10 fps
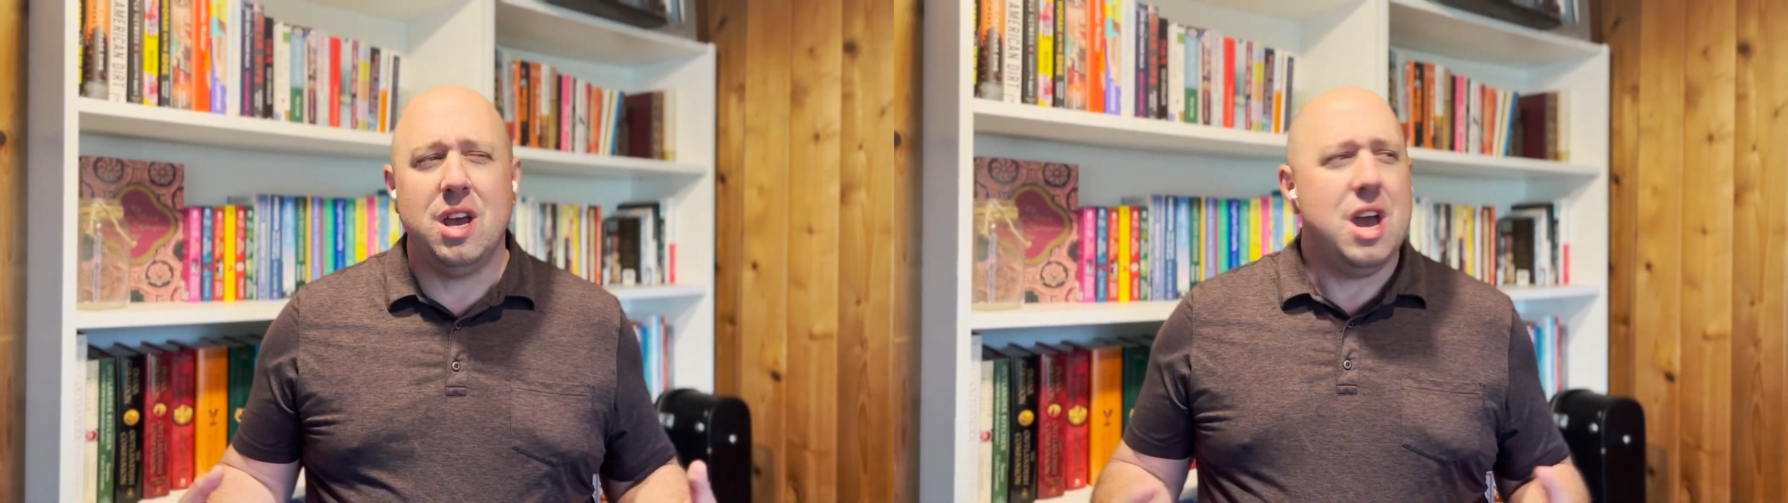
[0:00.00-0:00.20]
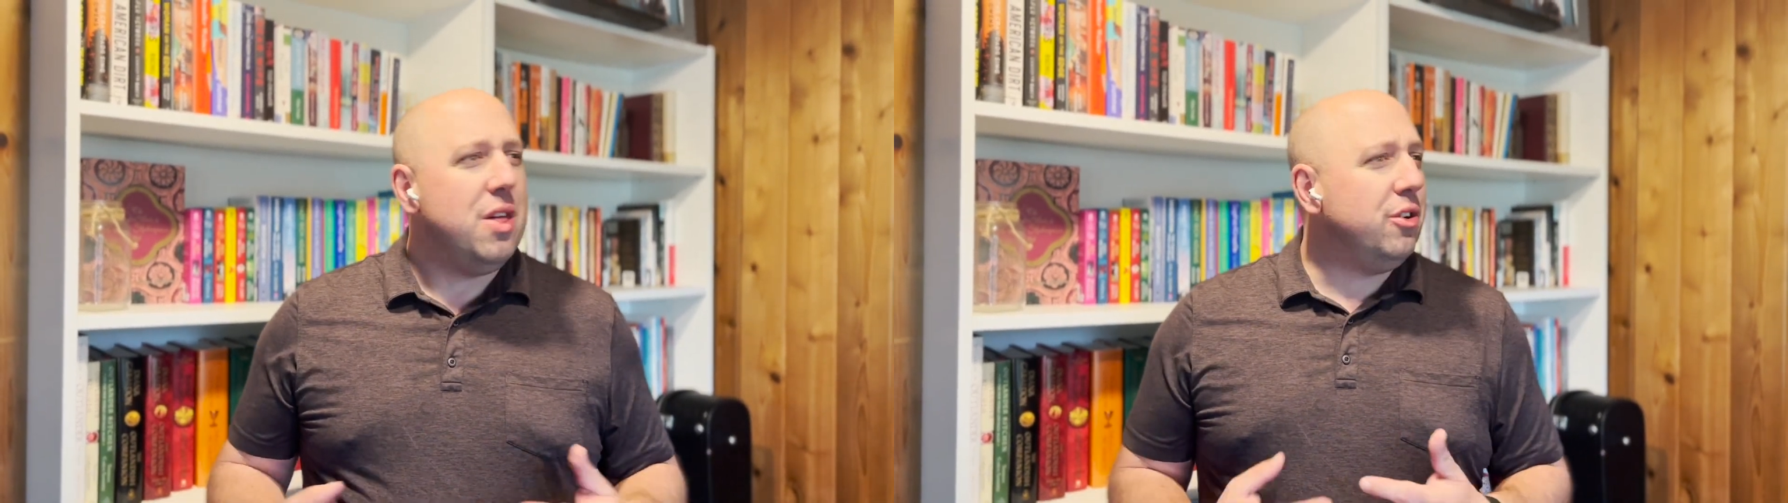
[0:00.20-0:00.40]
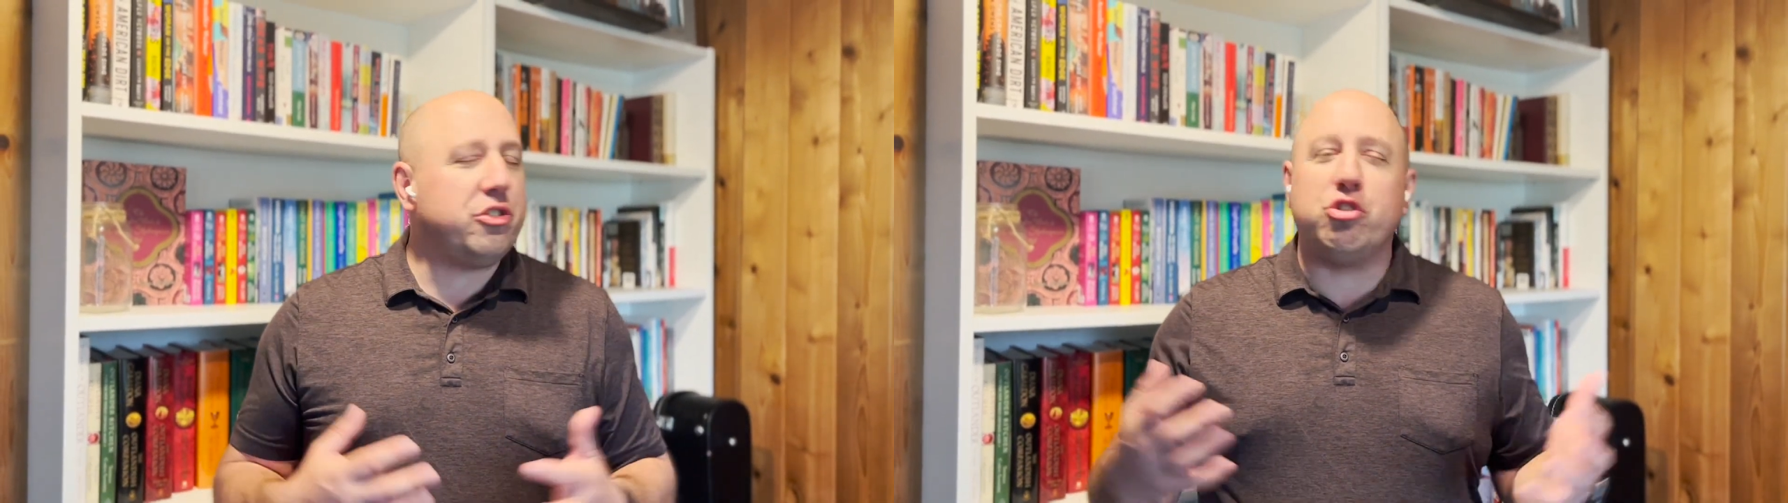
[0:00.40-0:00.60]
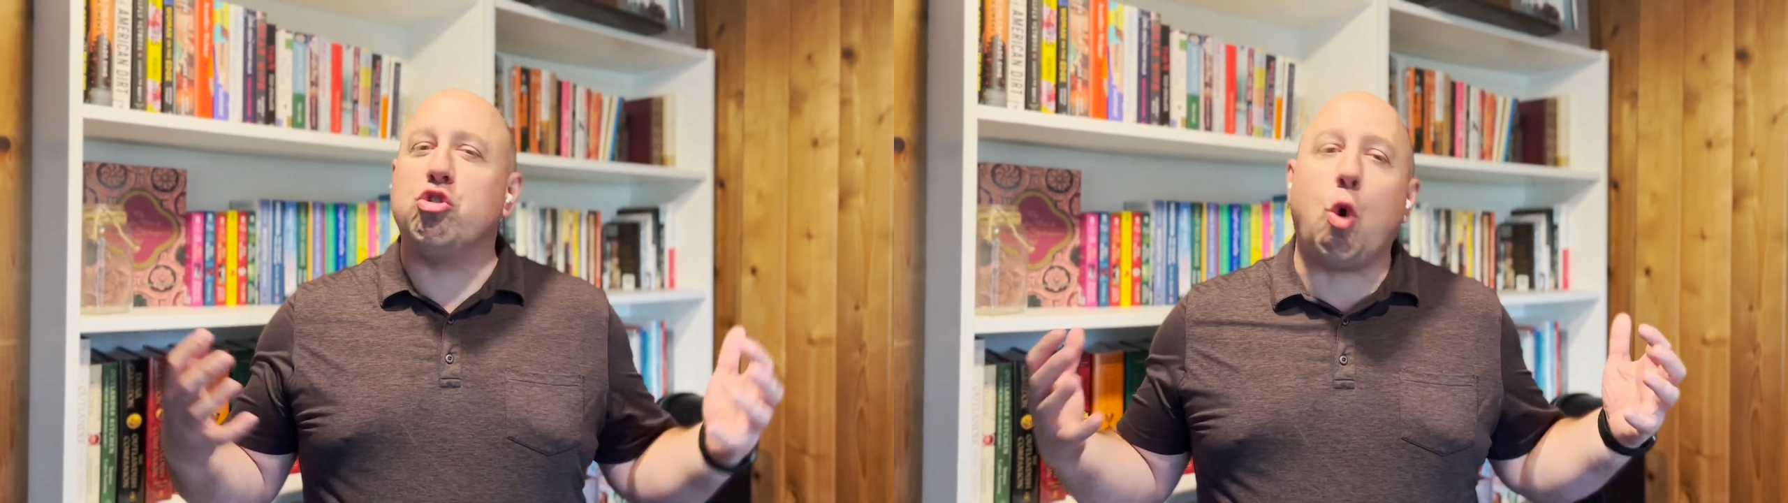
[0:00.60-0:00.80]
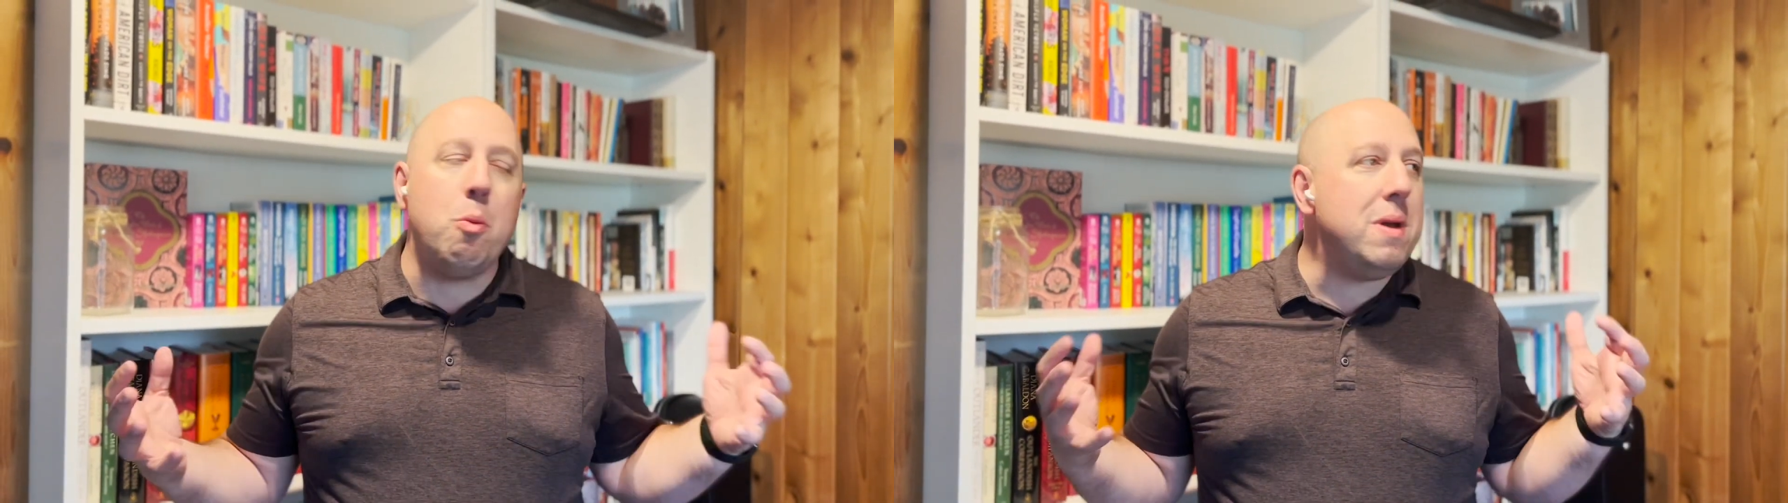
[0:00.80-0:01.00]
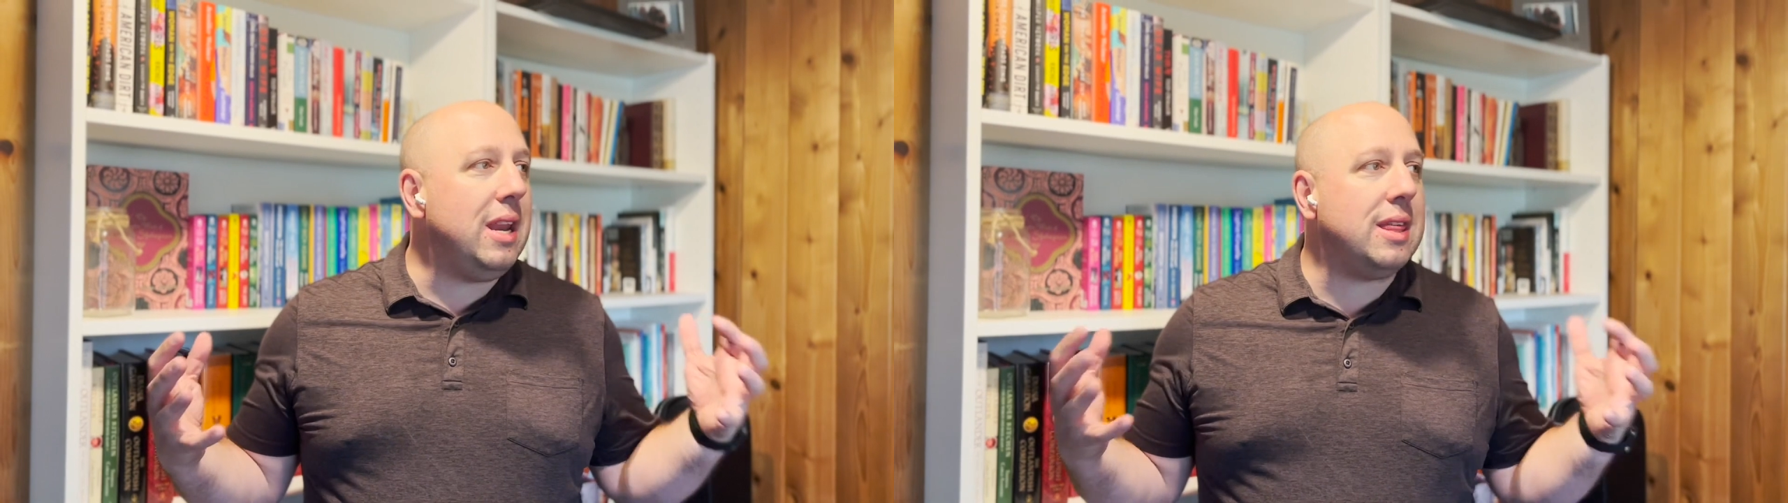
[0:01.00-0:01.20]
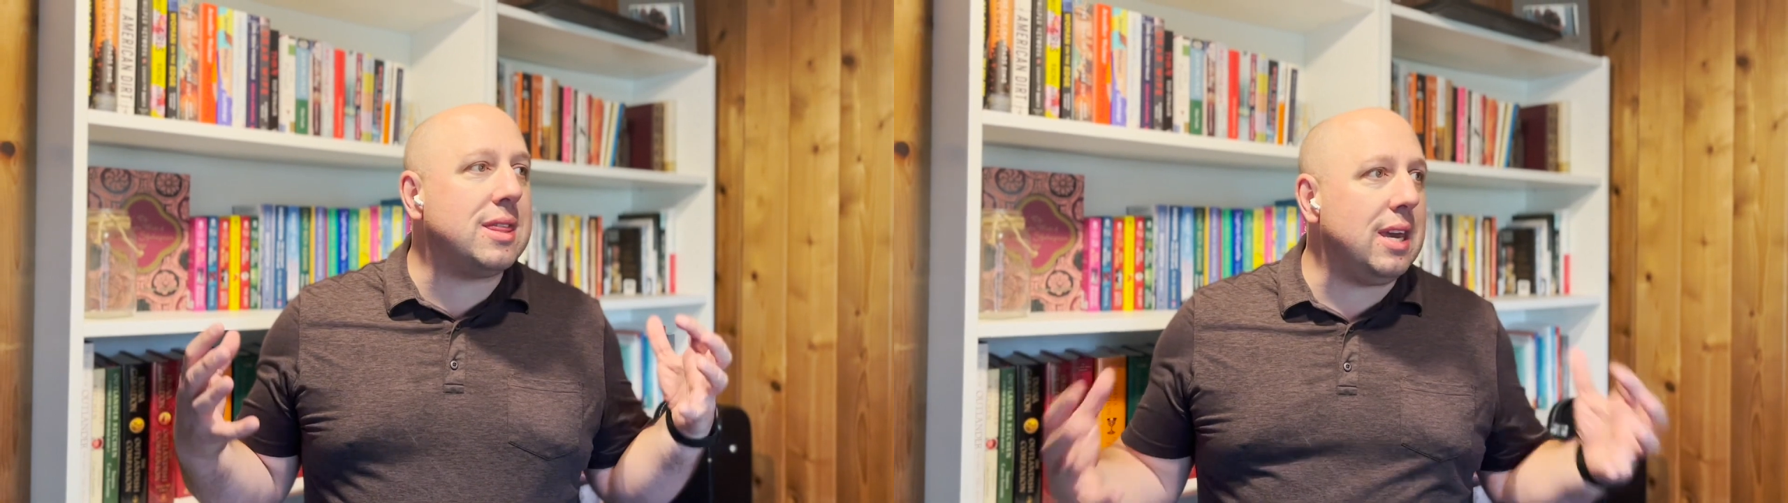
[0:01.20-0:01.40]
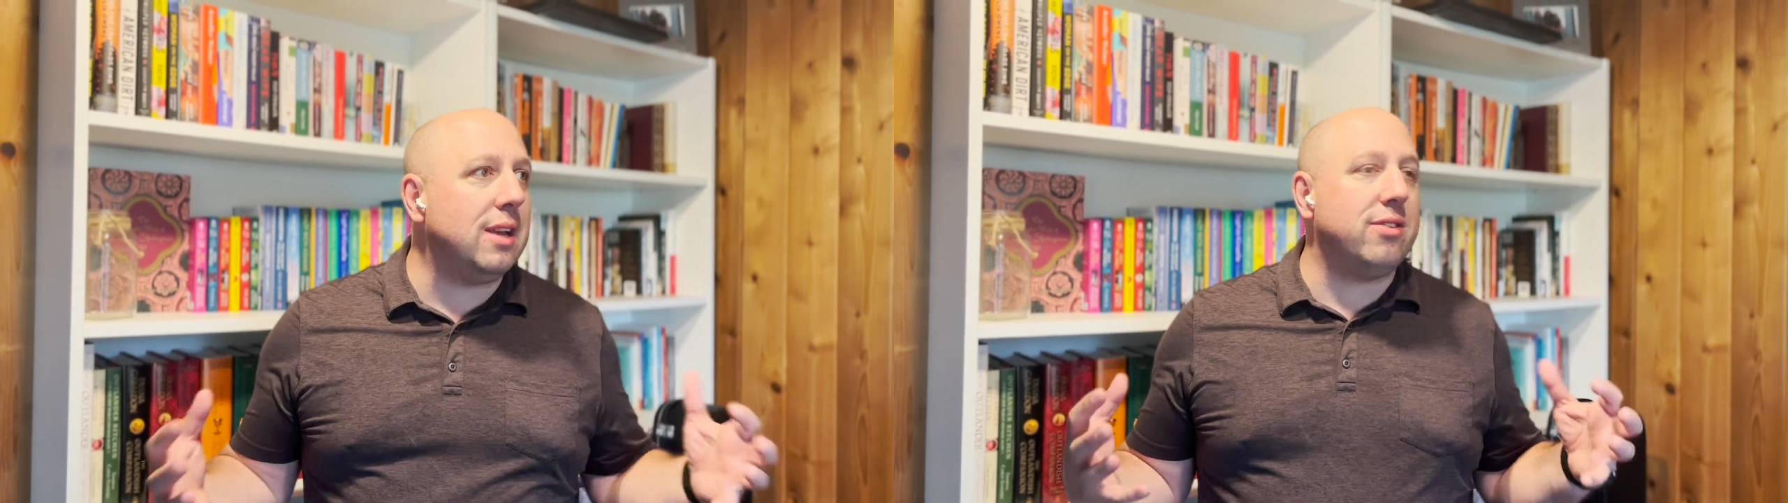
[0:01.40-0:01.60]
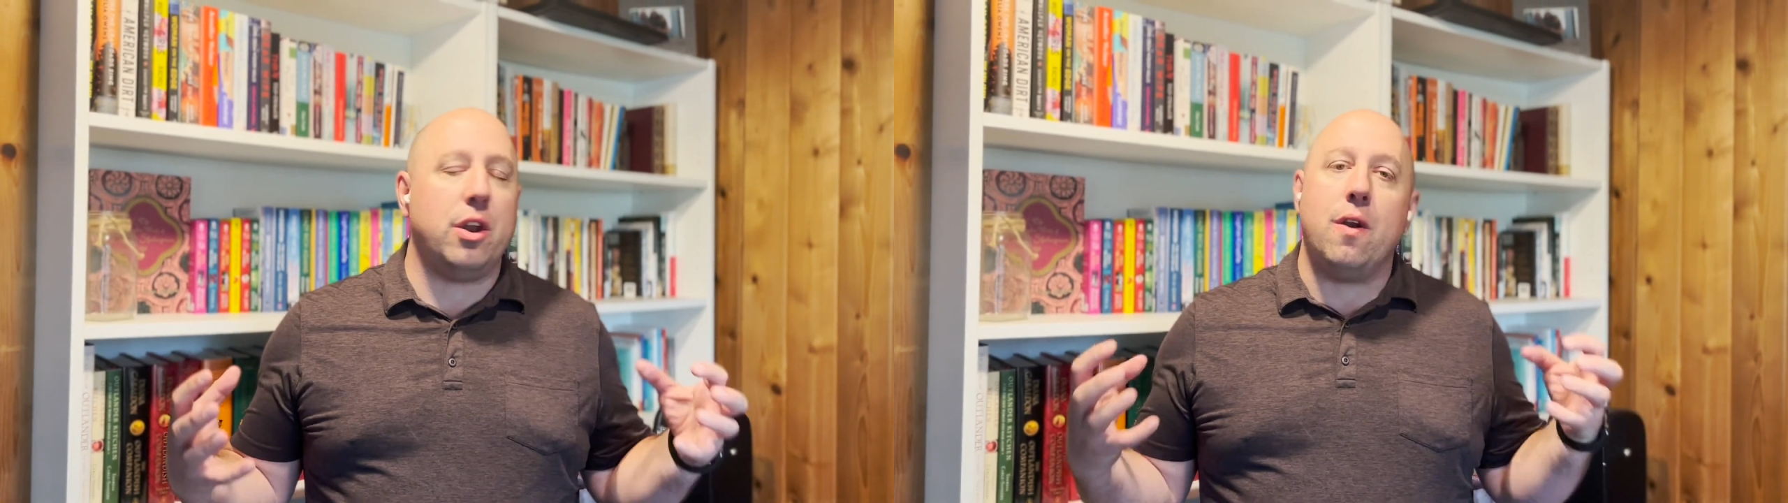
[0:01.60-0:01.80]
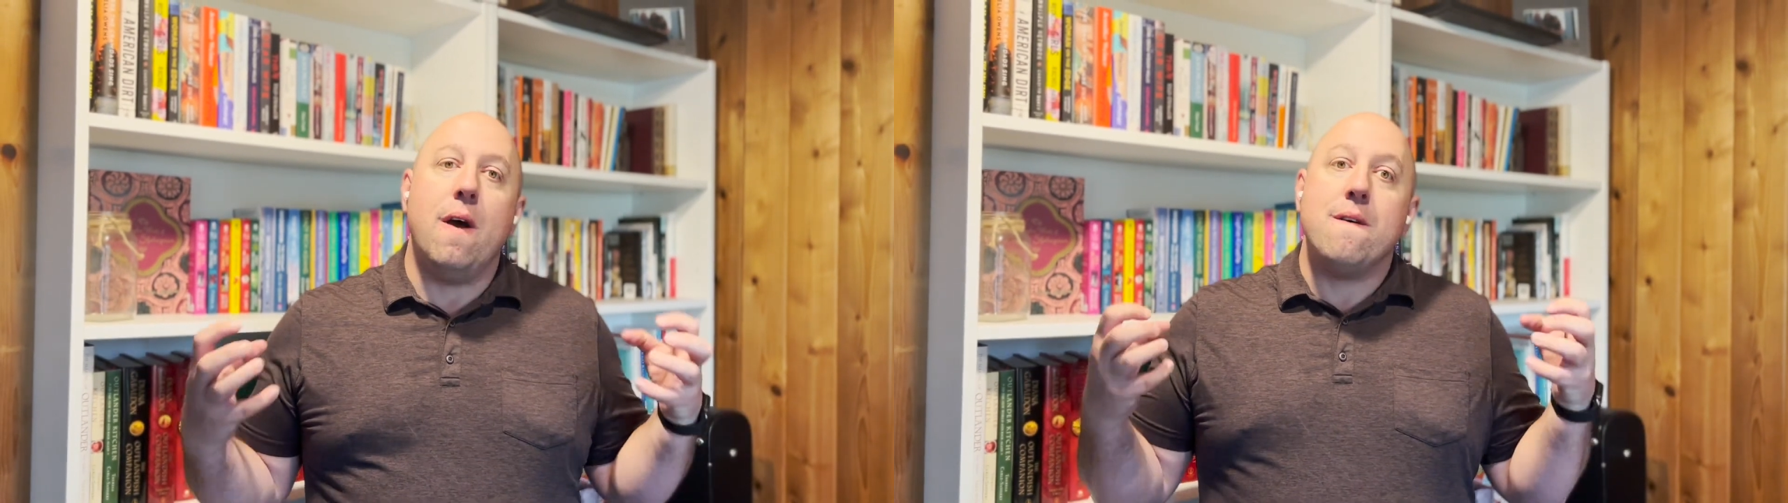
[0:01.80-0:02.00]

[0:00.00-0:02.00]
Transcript: There's so many things that are